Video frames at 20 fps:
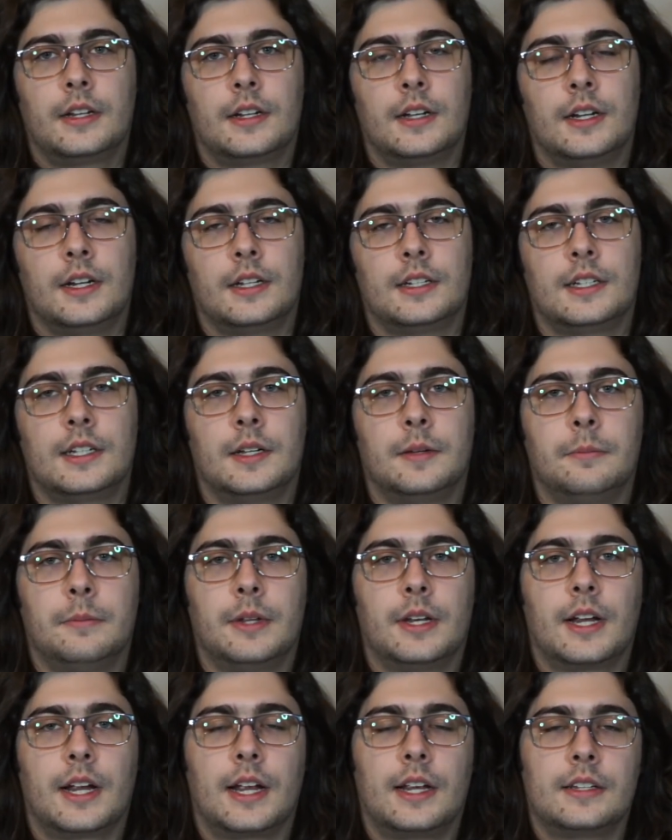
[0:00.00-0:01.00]
to help
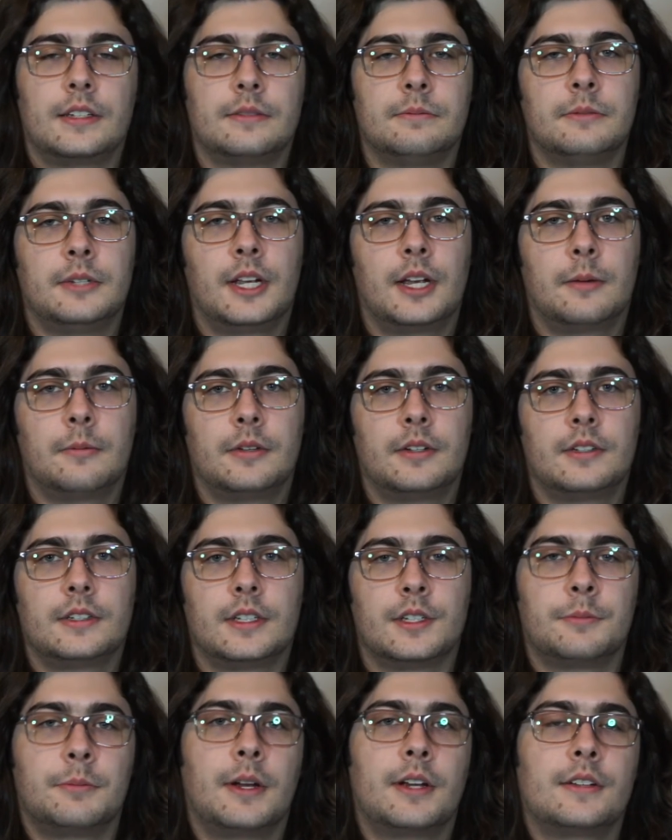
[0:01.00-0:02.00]
mitigate some damage,
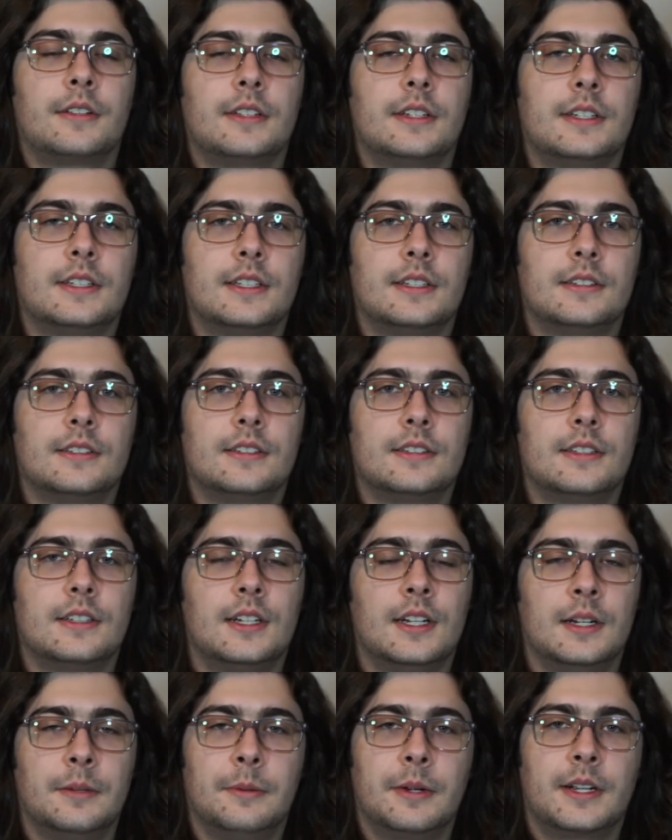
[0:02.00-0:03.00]
especially since,
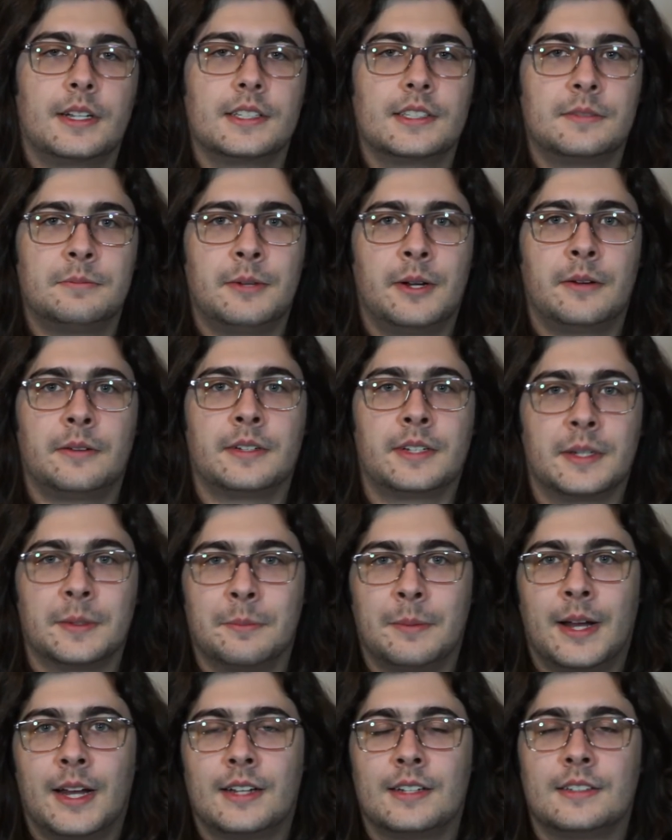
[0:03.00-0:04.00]
because of Mounted
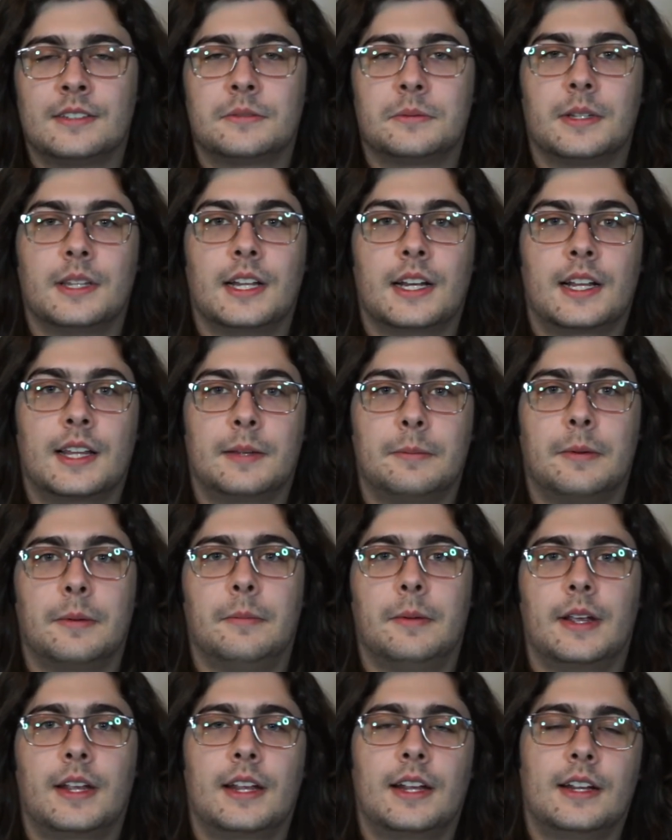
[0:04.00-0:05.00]
Combatant, we'll likely be
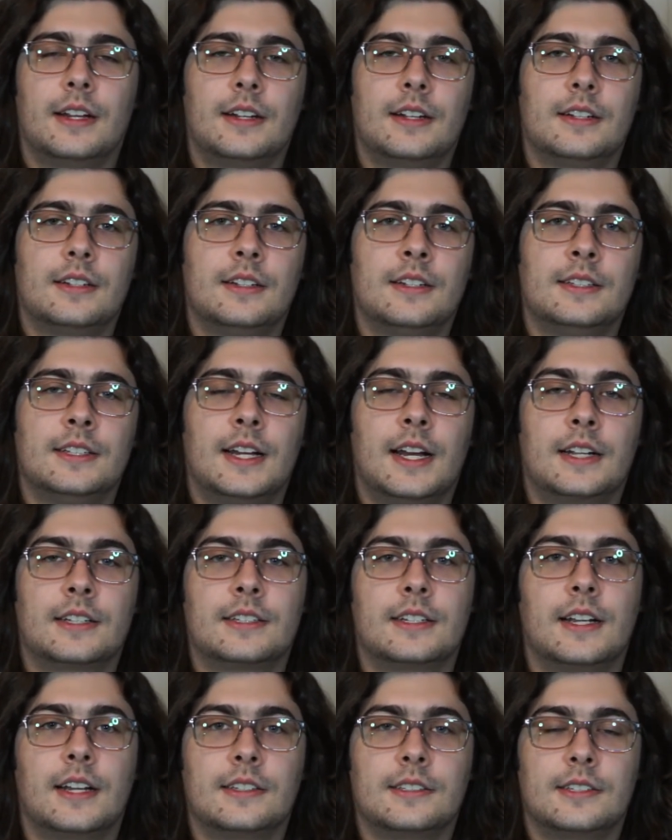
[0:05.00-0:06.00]
making
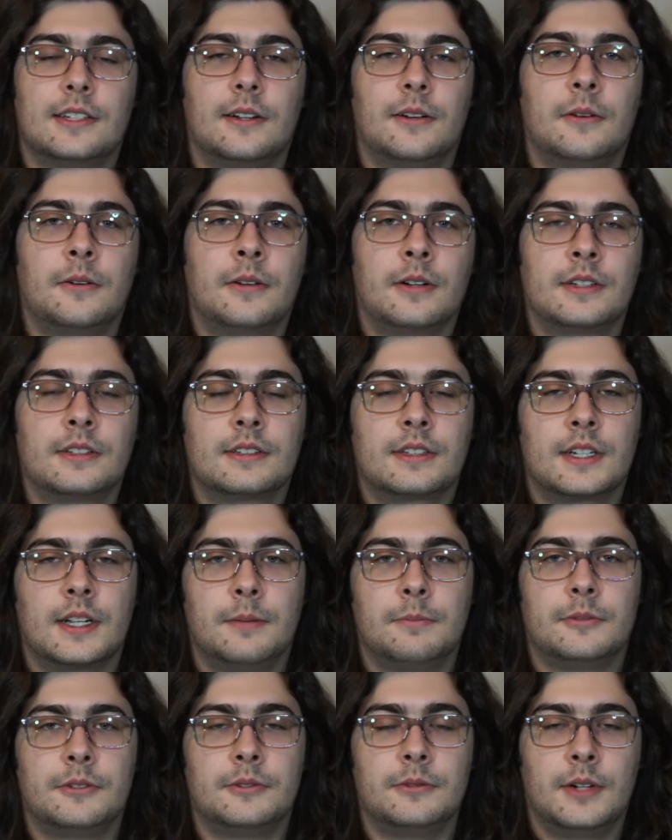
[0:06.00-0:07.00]
attacks against our horse
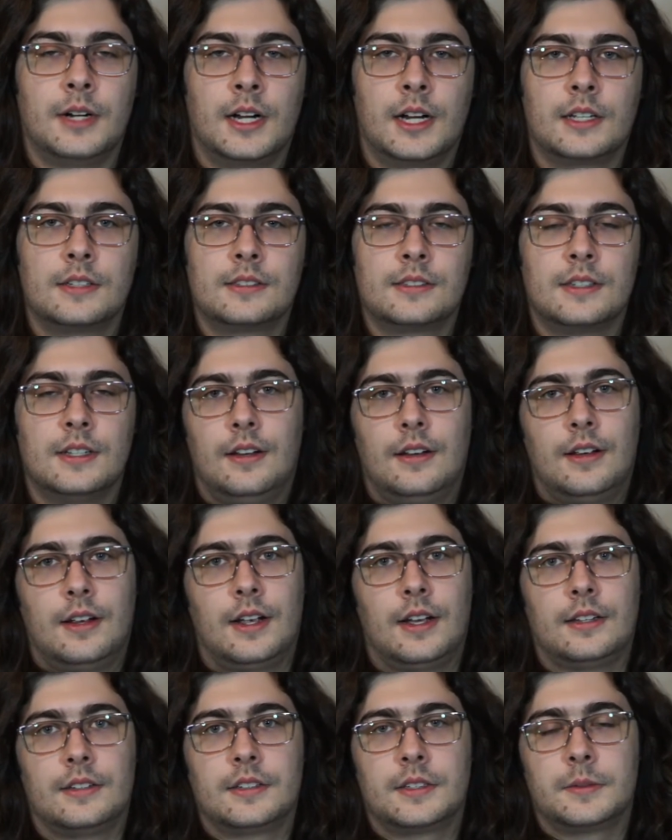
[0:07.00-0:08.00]
come to us,
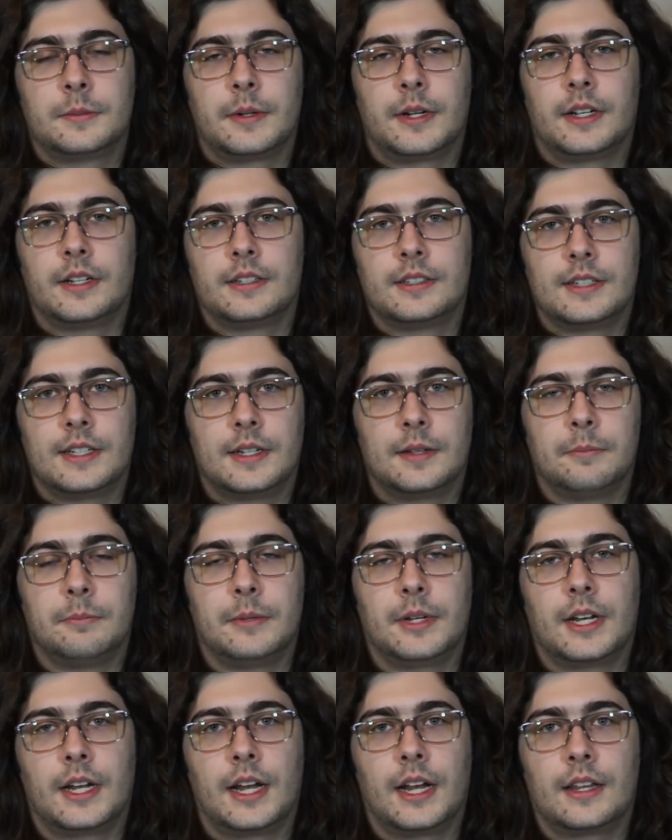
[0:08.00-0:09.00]
and this will be good to help
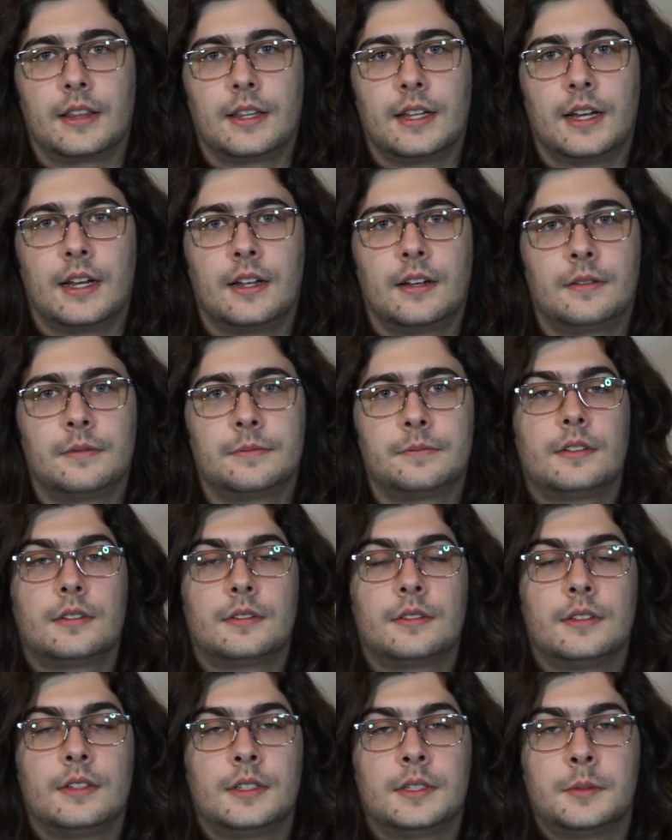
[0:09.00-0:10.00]
mitigate that.
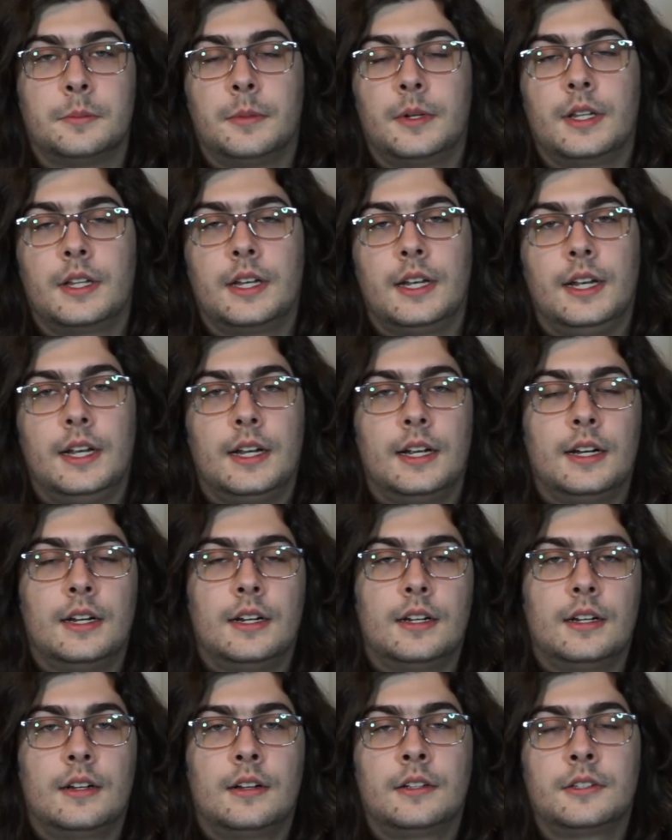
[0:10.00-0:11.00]
This ability
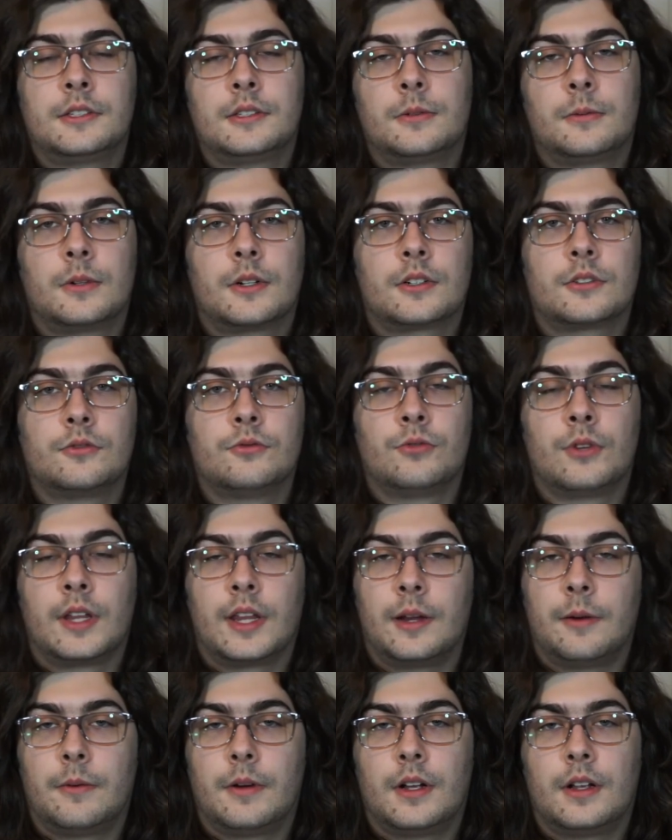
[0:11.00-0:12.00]
also works
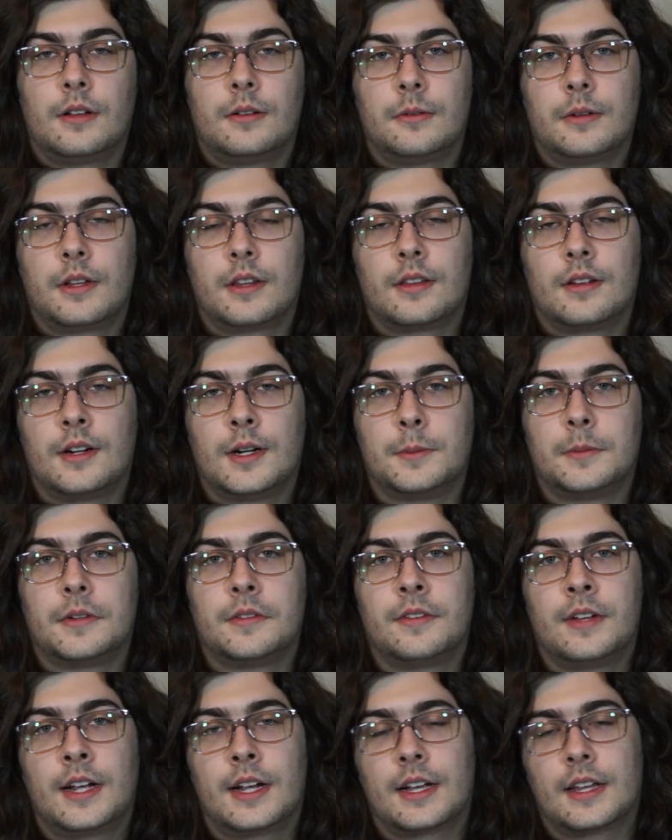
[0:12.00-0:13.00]
really well with
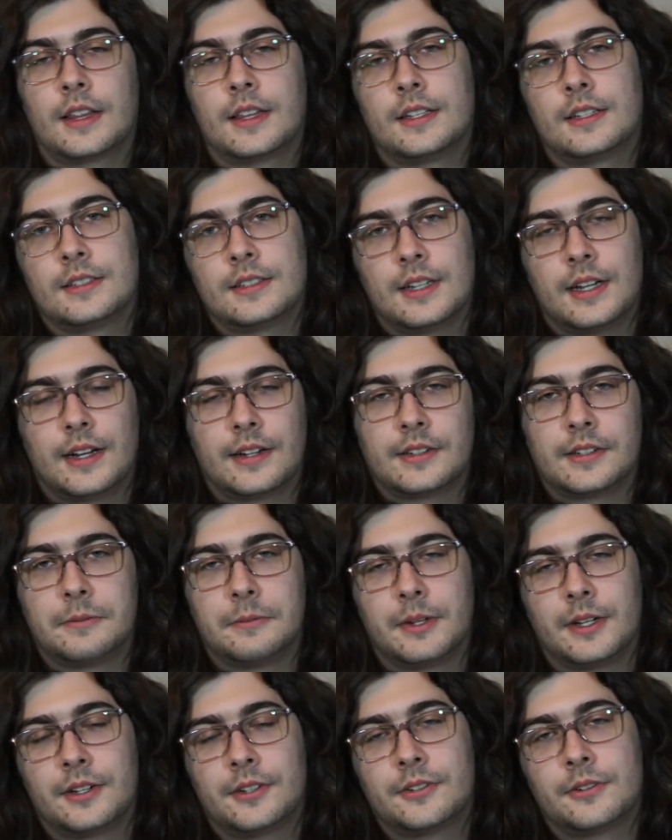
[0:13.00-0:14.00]
Armor of Agathis. I
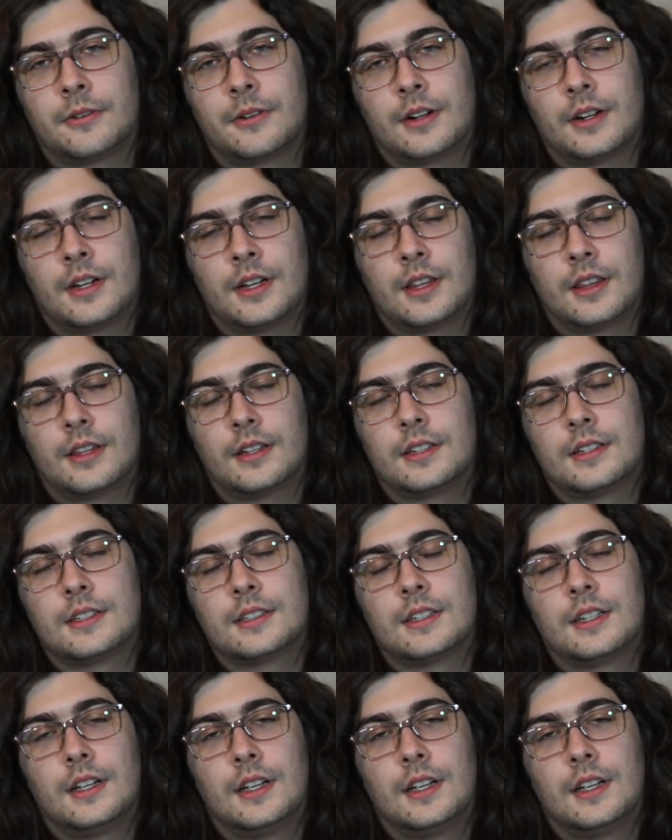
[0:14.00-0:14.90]
actually made a short on this.